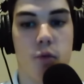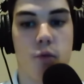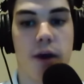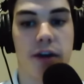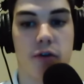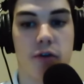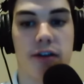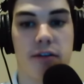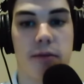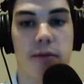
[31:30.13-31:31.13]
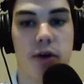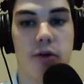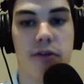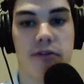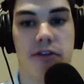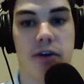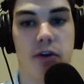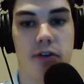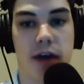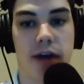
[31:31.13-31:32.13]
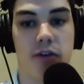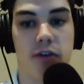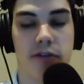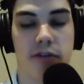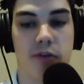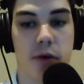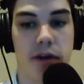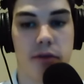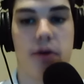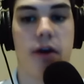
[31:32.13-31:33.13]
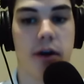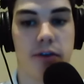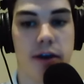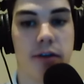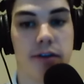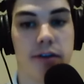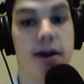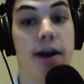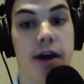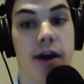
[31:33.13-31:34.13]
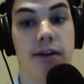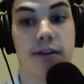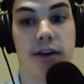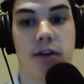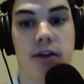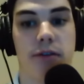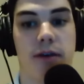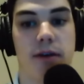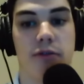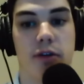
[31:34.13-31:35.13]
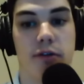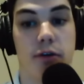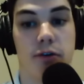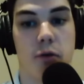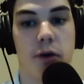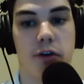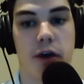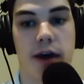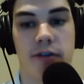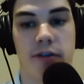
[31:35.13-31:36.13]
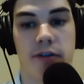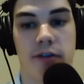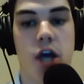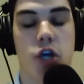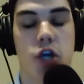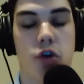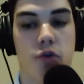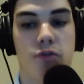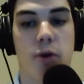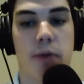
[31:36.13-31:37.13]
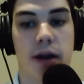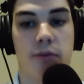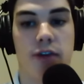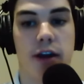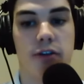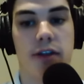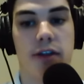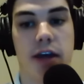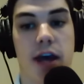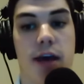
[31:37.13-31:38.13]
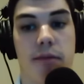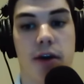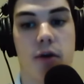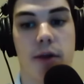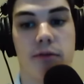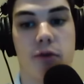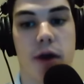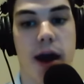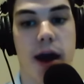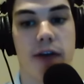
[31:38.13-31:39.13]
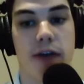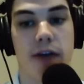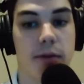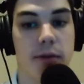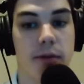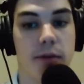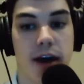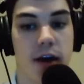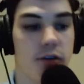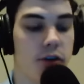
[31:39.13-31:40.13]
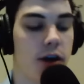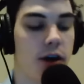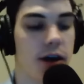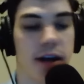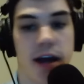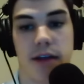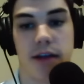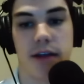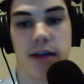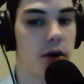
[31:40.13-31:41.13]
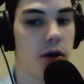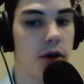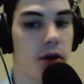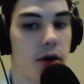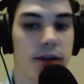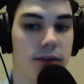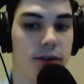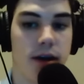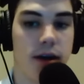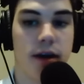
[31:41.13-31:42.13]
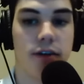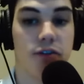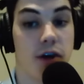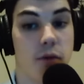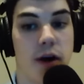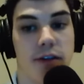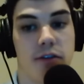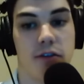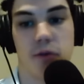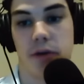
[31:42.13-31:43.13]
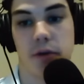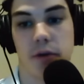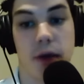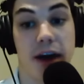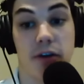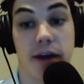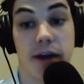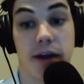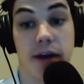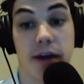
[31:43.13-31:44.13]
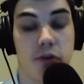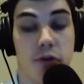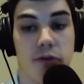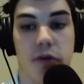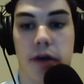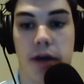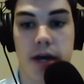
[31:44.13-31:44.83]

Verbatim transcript: right across the middle of the field and took it 43 yards down the sideline to set Clemson up for their first scoring drive. Huge momentum change in the game there right before halftime, because the Tigers could not get anything going on offense. Deshaun Watson looked really rattled out there, truthfully.